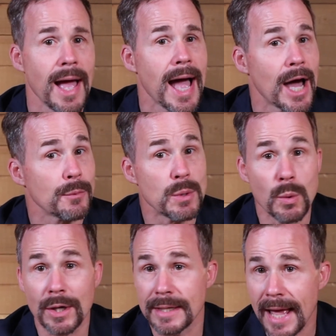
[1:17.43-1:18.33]
How do we
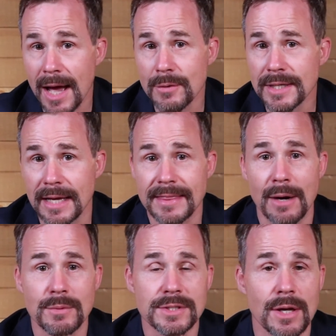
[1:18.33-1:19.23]
work now to get that
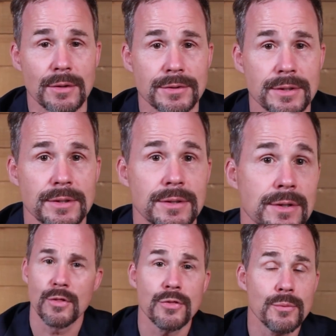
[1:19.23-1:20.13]
result?
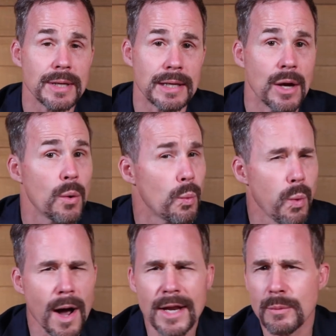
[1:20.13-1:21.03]
3.
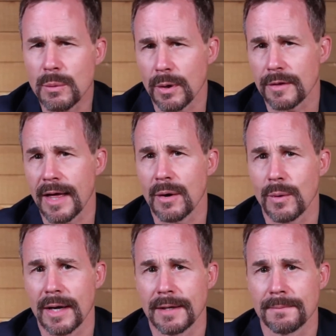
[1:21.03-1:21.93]
Why do we work that
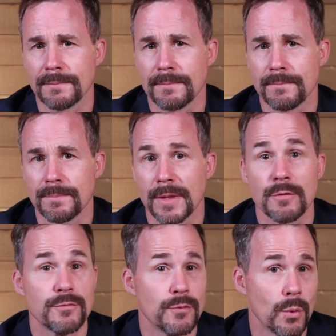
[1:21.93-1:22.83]
way?
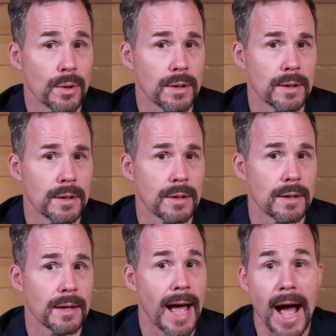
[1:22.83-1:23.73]
4.
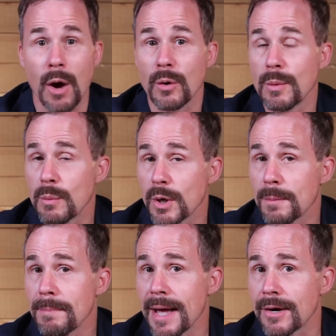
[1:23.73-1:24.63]
How can we work
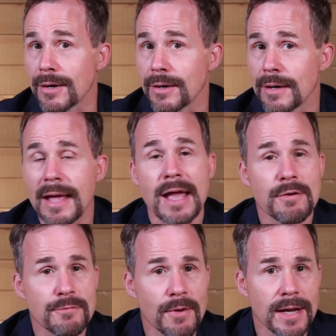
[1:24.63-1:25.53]
better? And
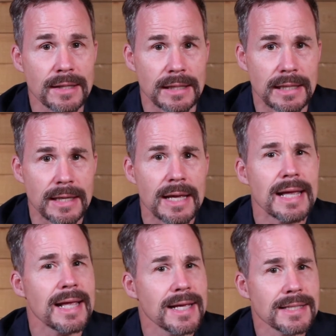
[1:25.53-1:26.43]
finally,
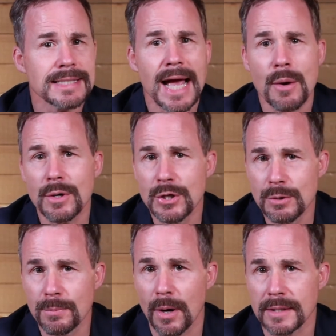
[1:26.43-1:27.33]
is our new
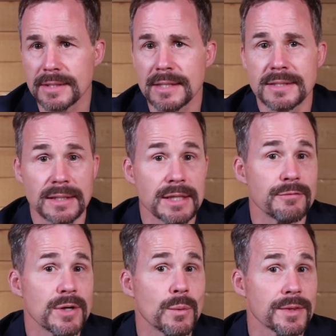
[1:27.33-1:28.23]
process
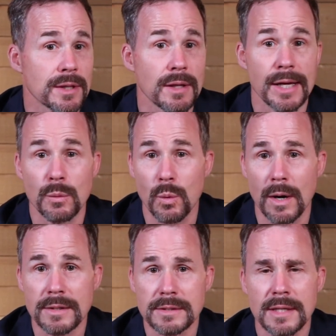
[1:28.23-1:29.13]
delivering what the client
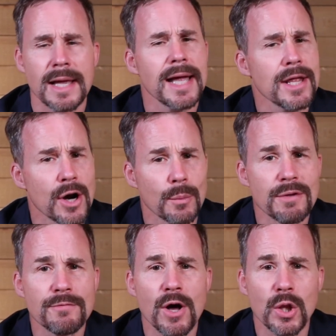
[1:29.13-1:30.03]
wants, and are we
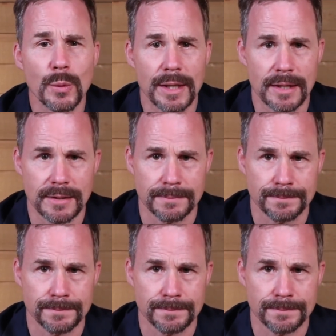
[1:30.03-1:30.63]
following it?